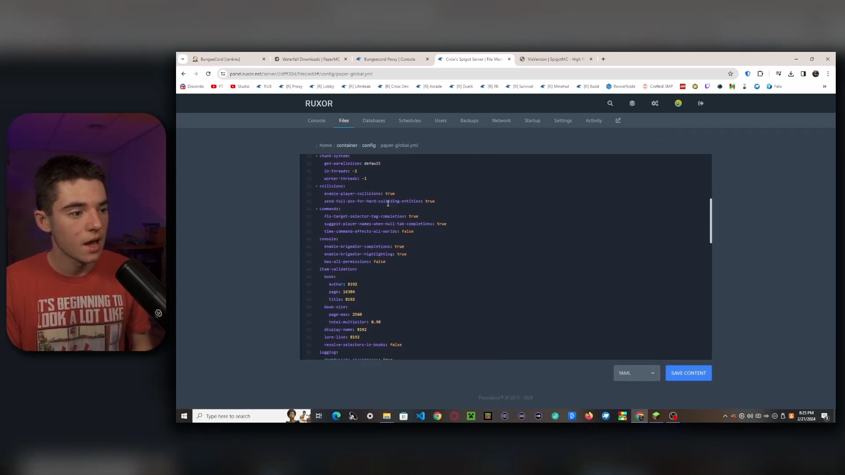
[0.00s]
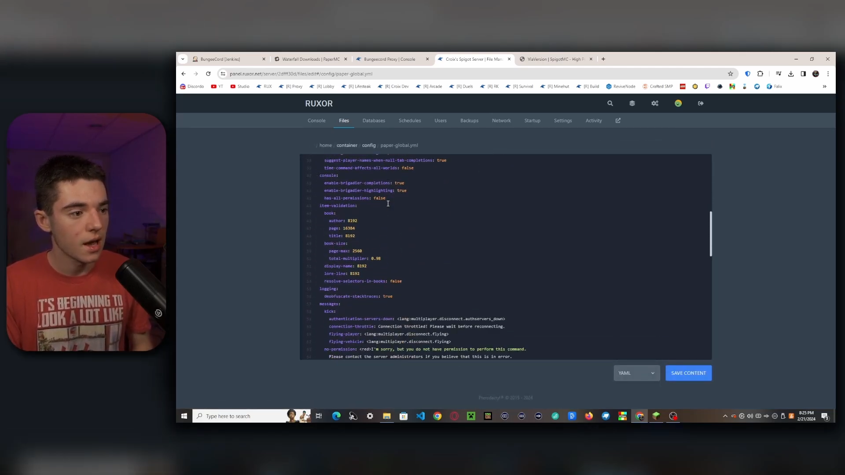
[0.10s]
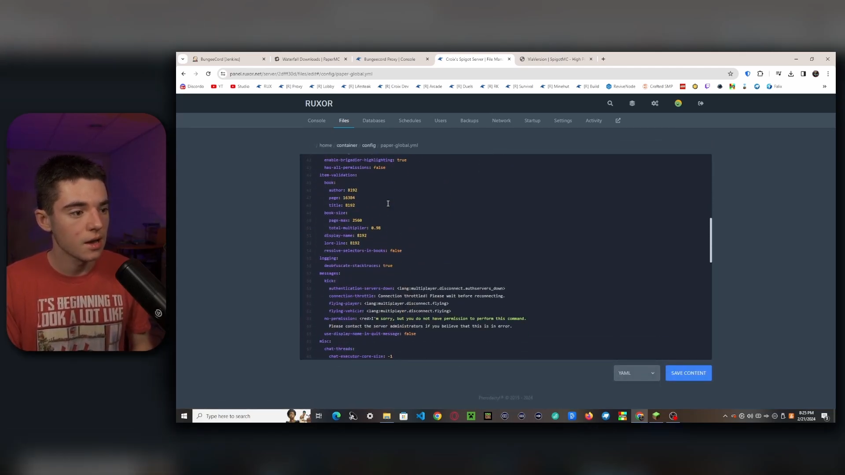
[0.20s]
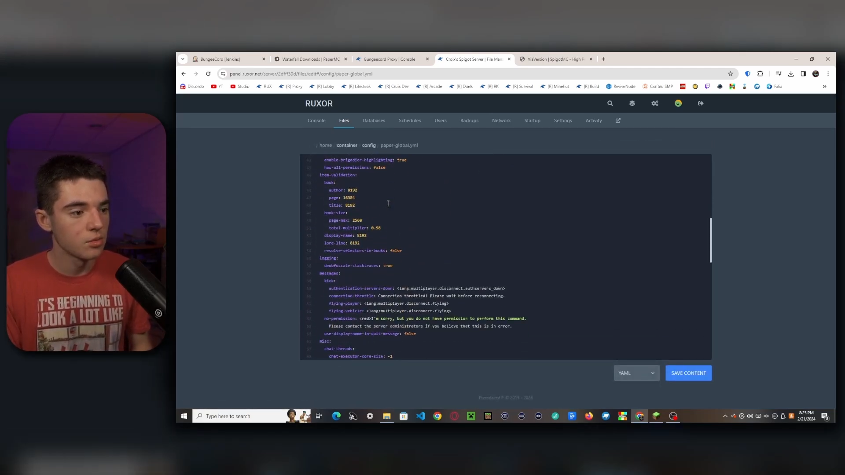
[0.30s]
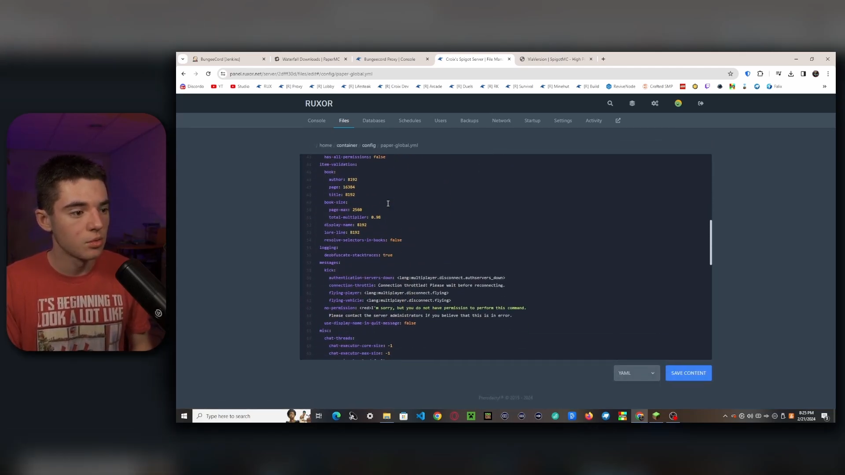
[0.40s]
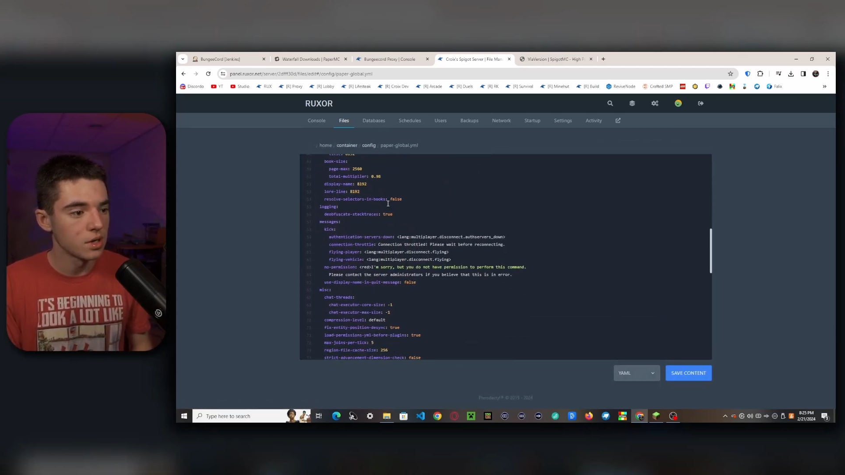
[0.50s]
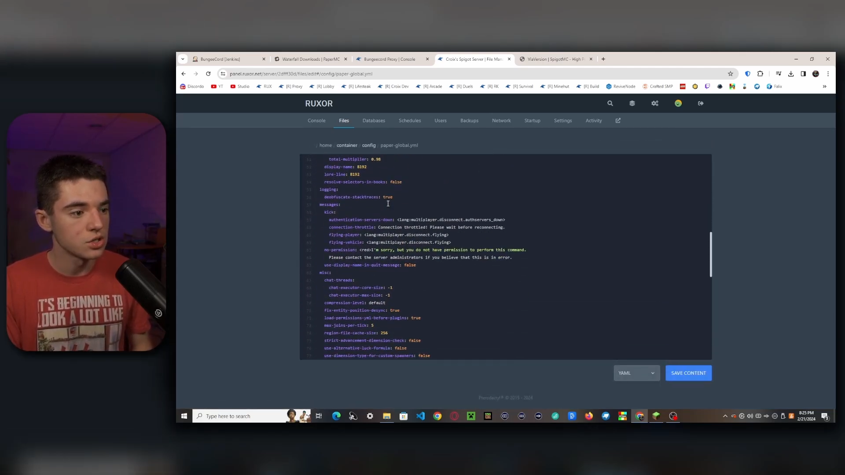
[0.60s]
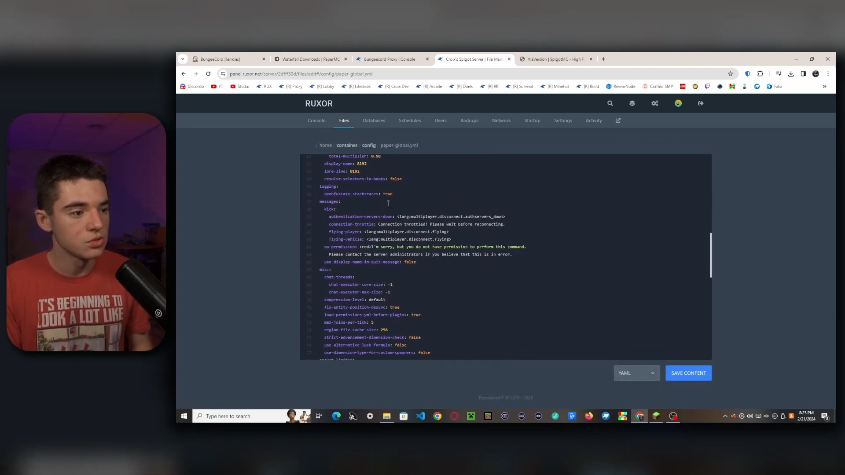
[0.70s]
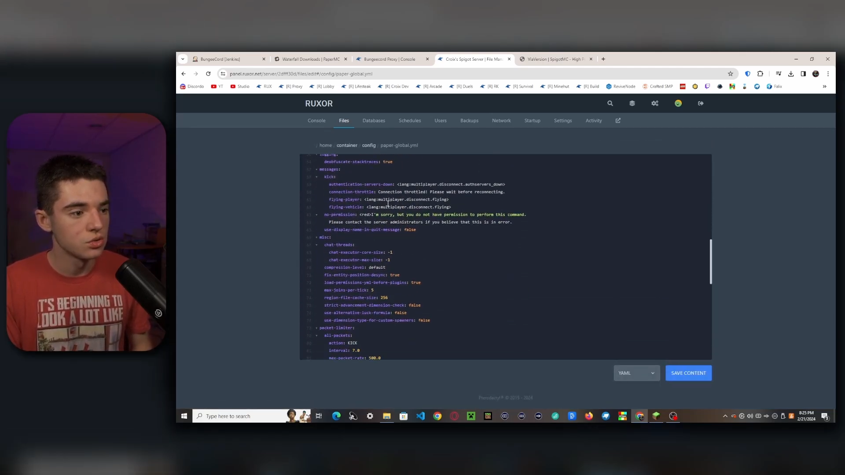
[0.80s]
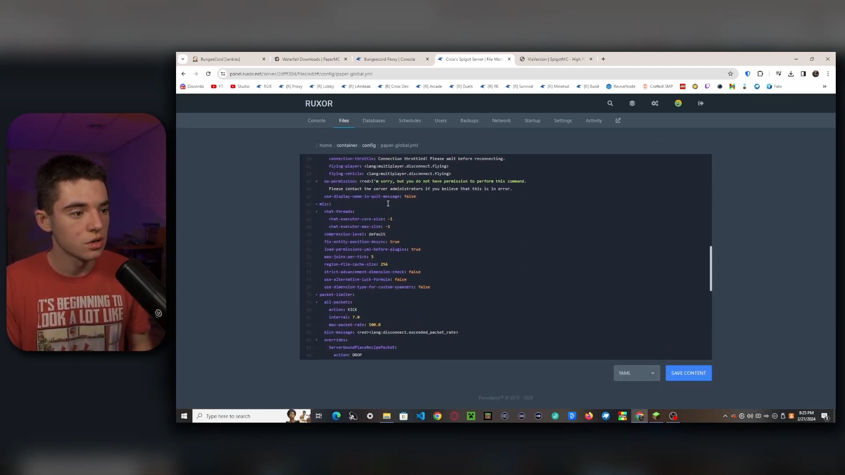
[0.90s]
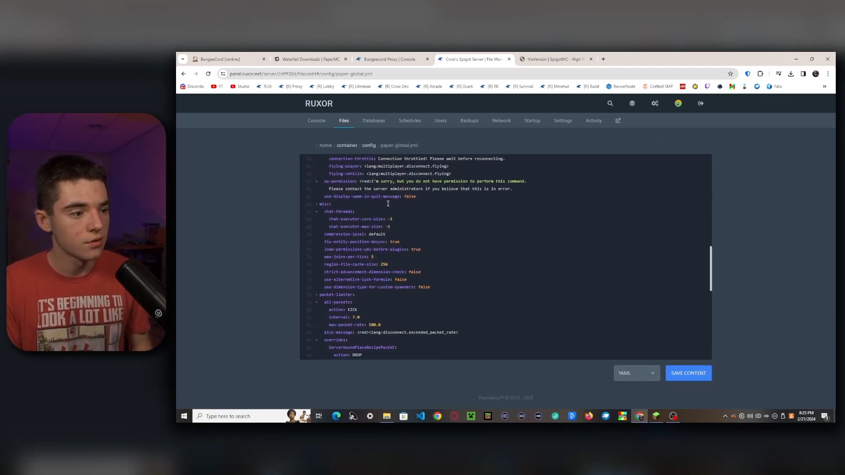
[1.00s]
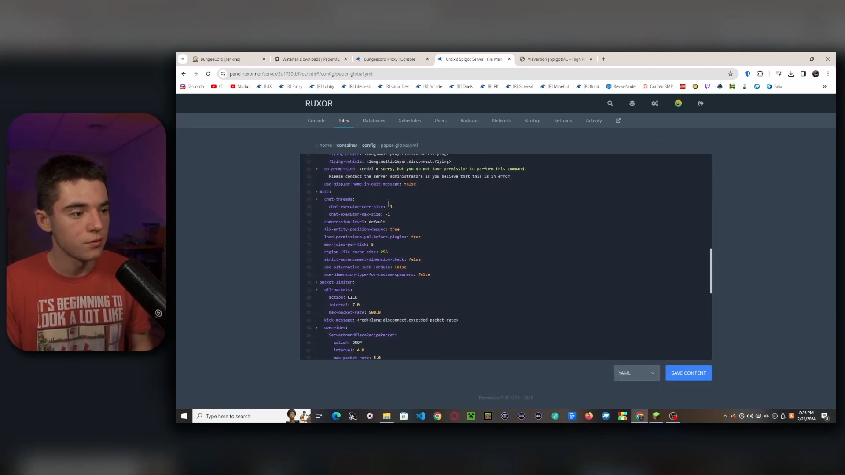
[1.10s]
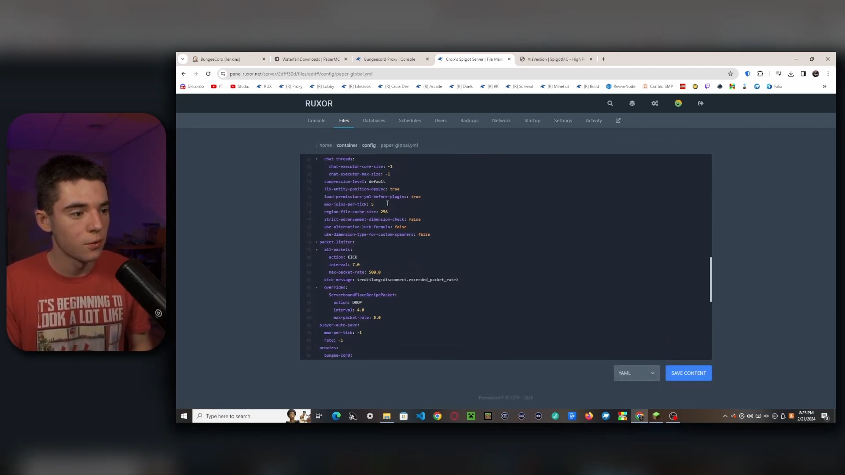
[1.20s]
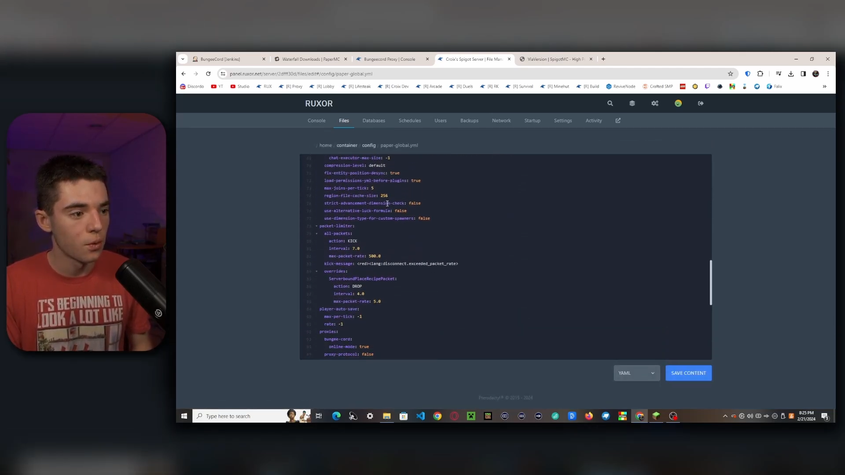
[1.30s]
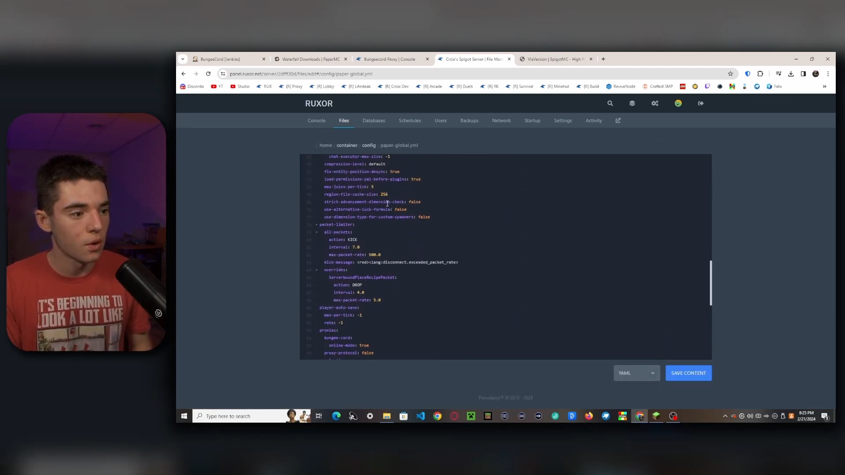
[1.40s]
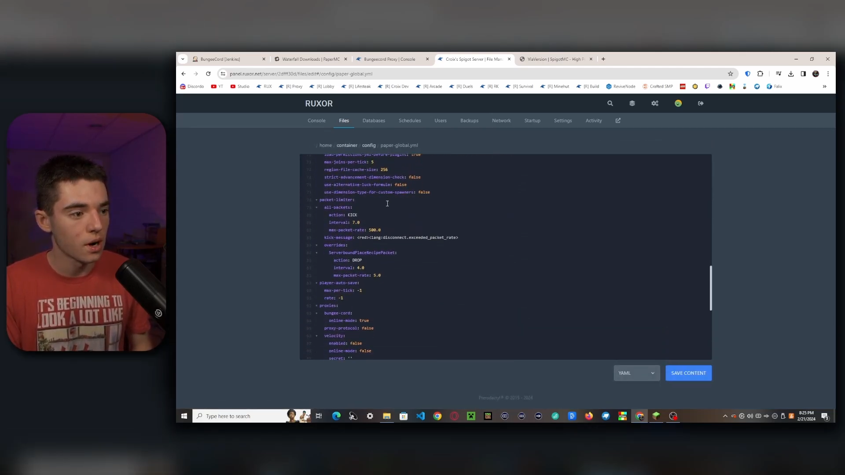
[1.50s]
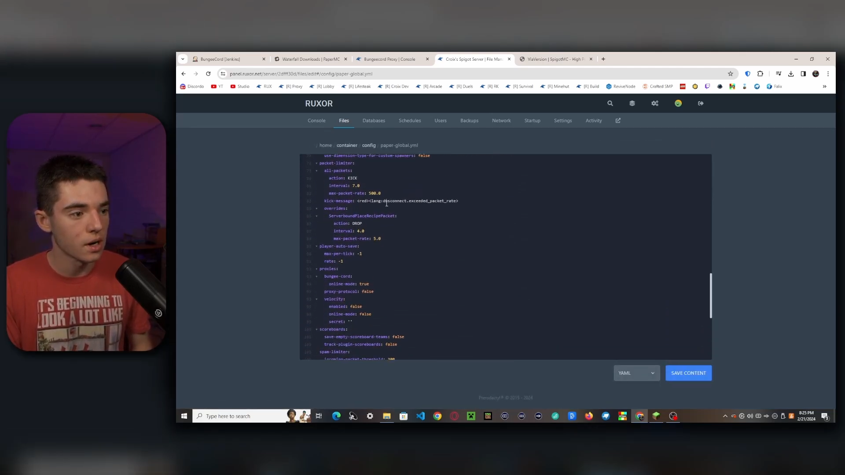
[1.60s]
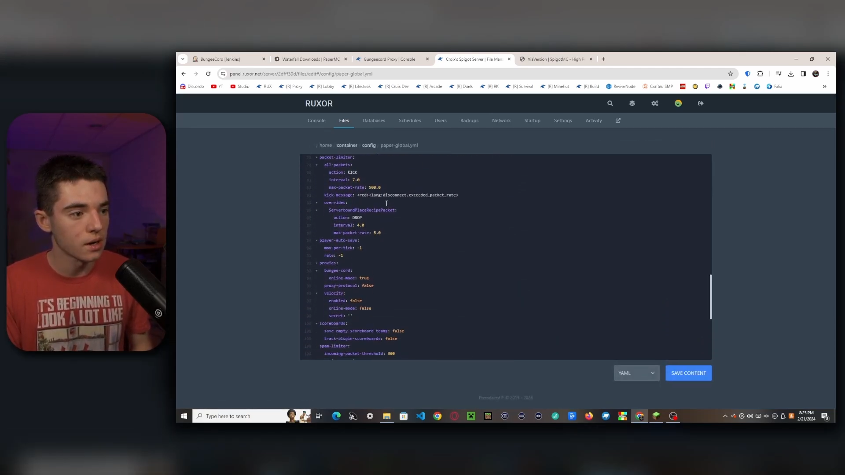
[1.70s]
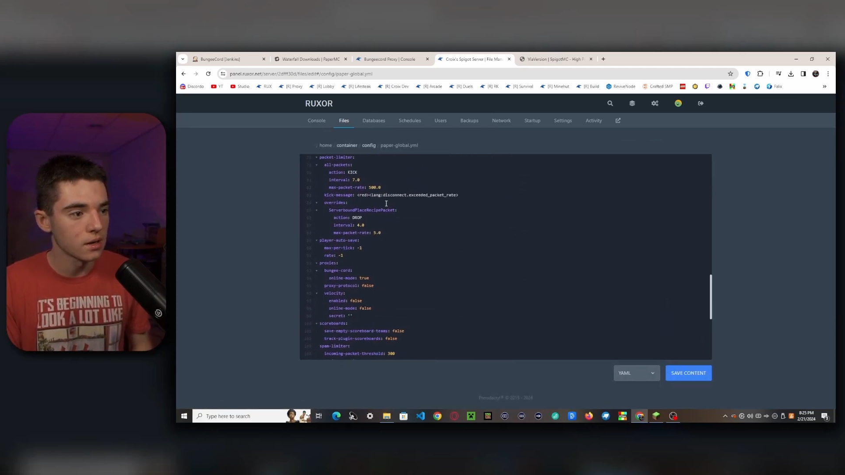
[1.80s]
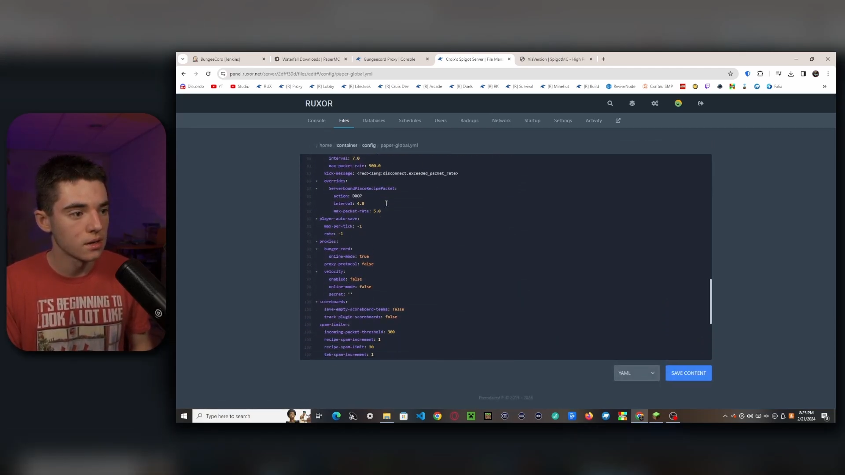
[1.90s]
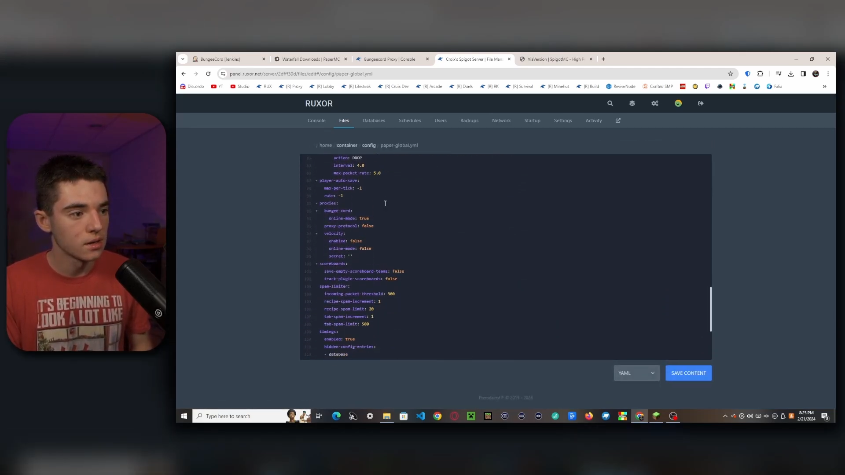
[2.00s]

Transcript: and we'll want to look for